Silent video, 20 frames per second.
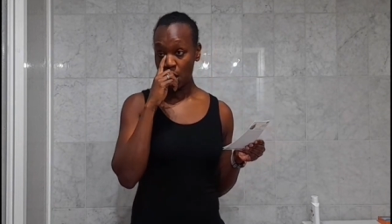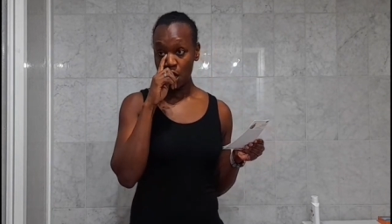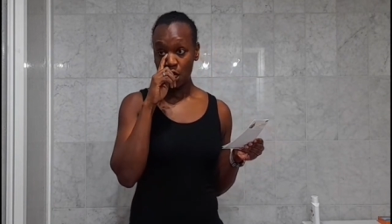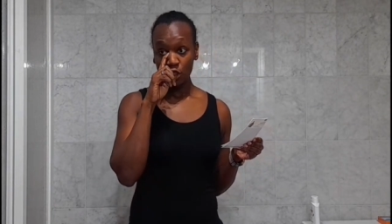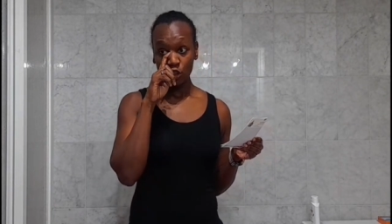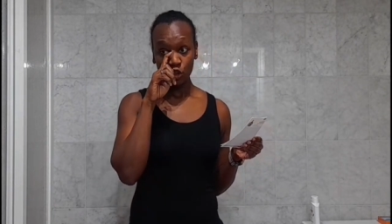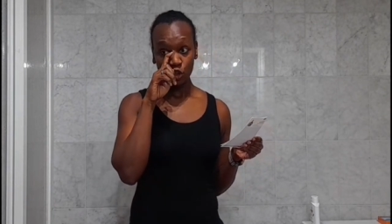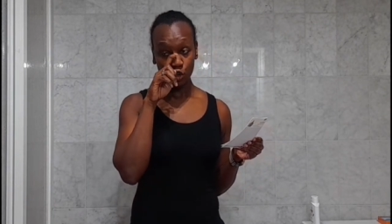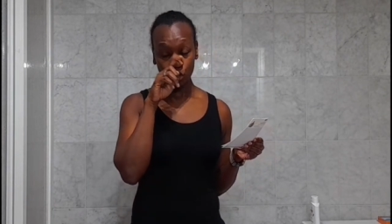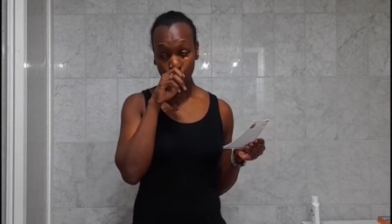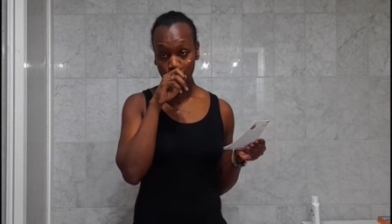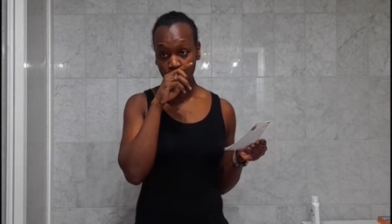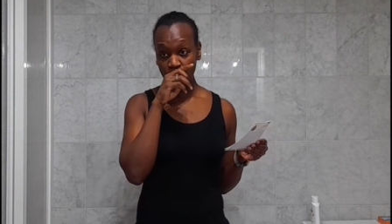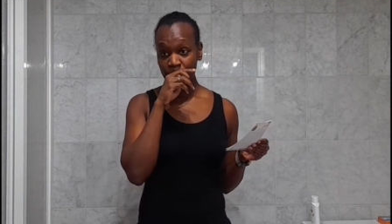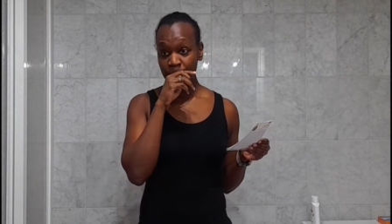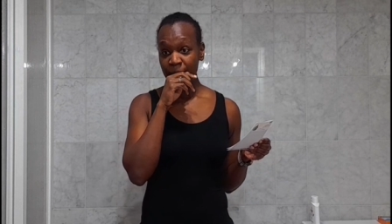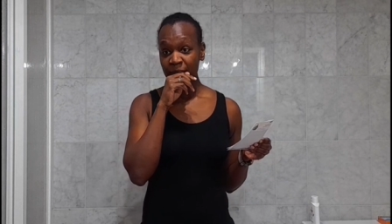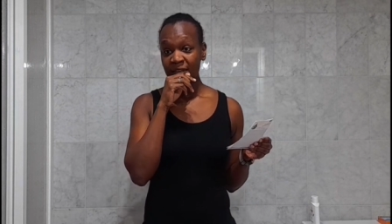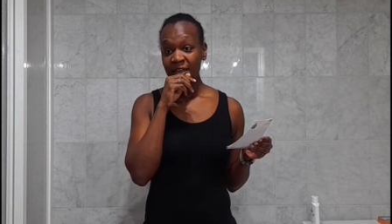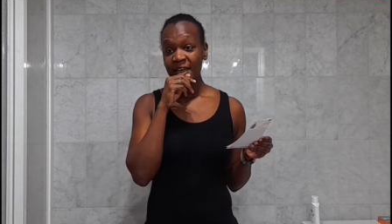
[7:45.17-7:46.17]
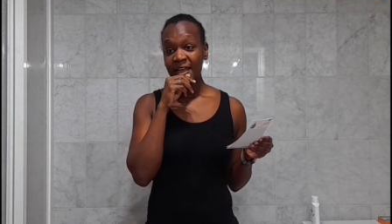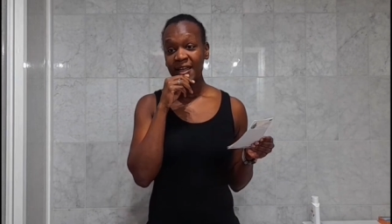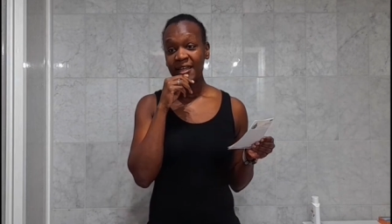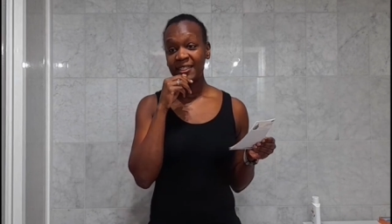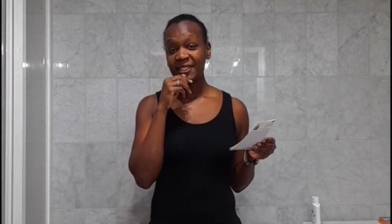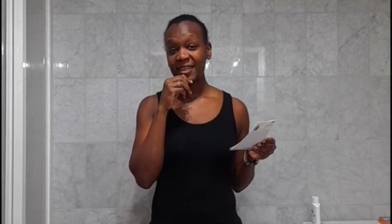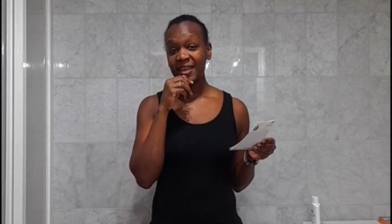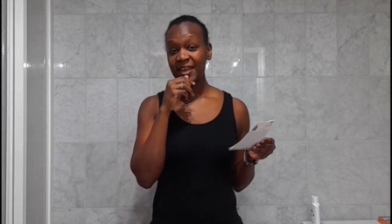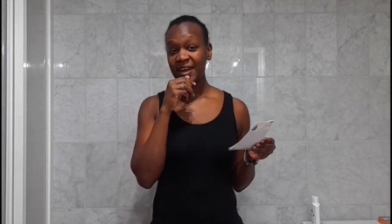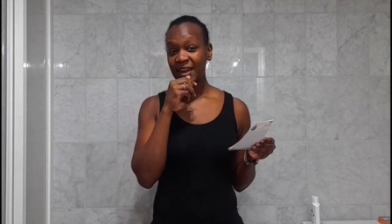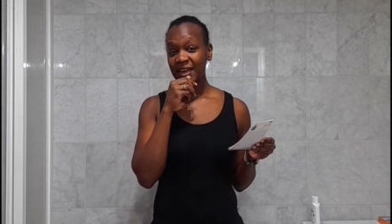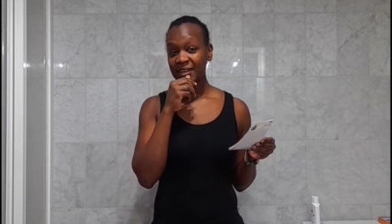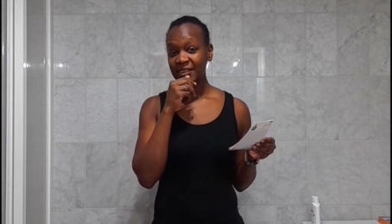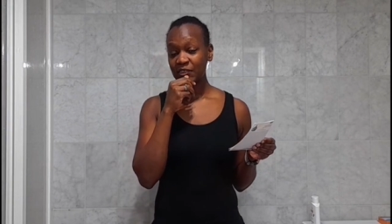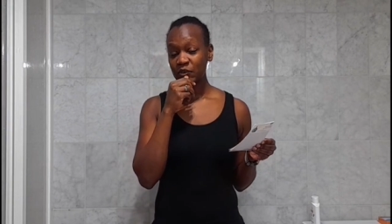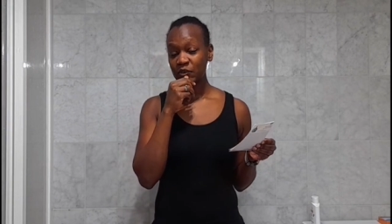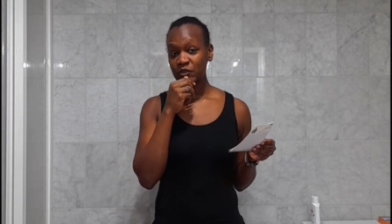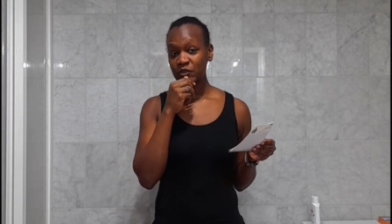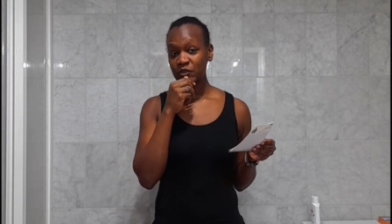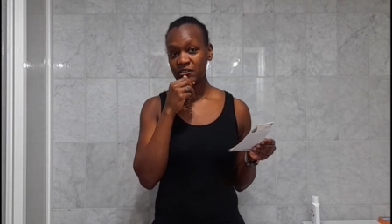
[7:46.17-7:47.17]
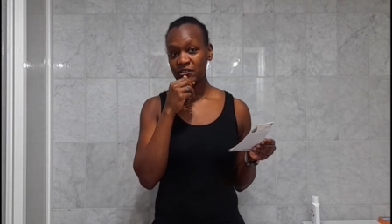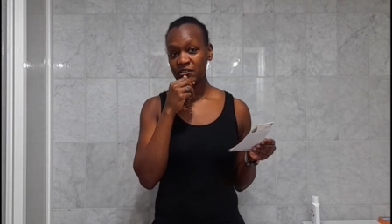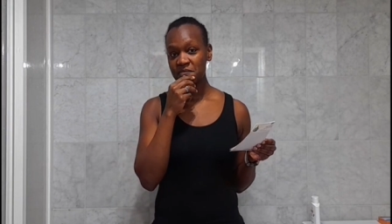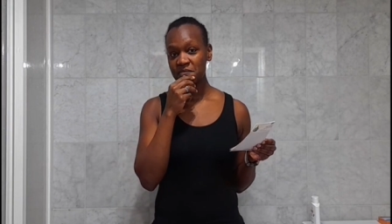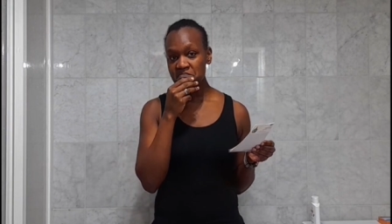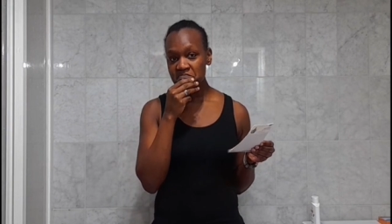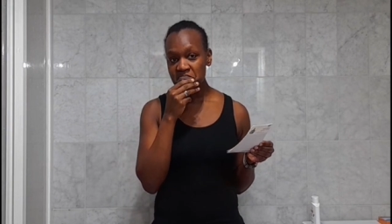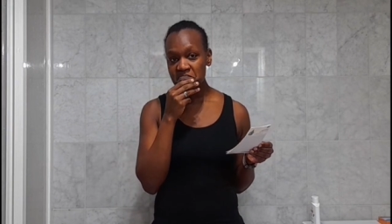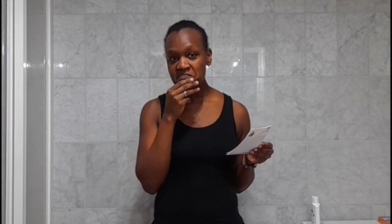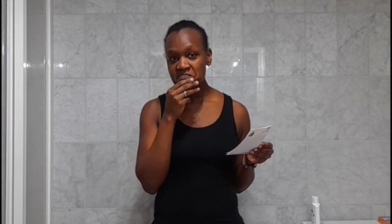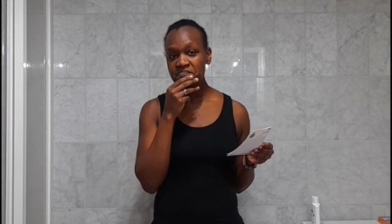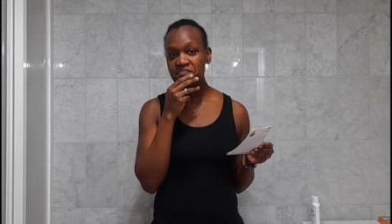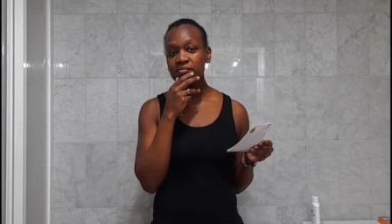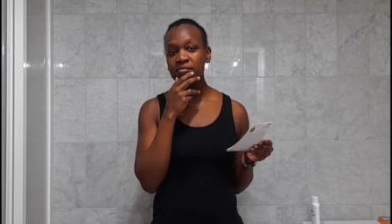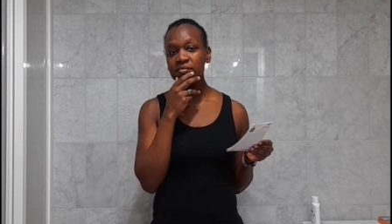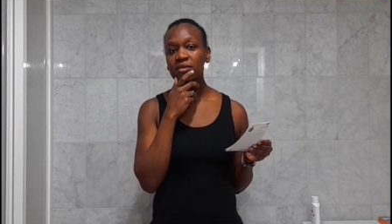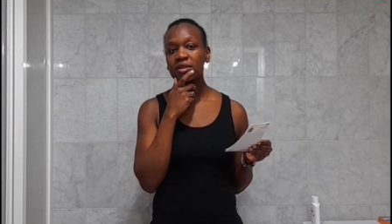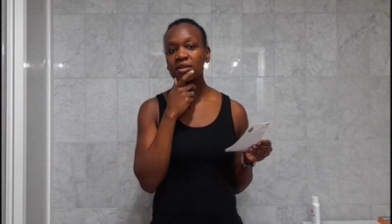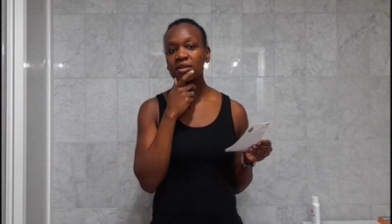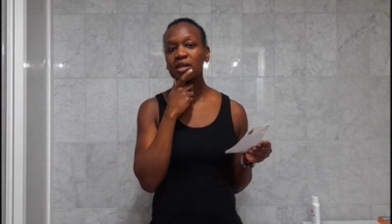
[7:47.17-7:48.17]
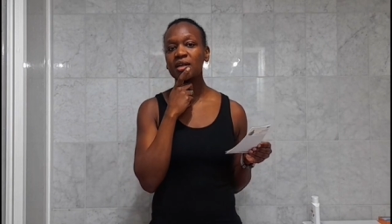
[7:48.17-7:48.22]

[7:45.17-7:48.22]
So, and then I thought, hmm,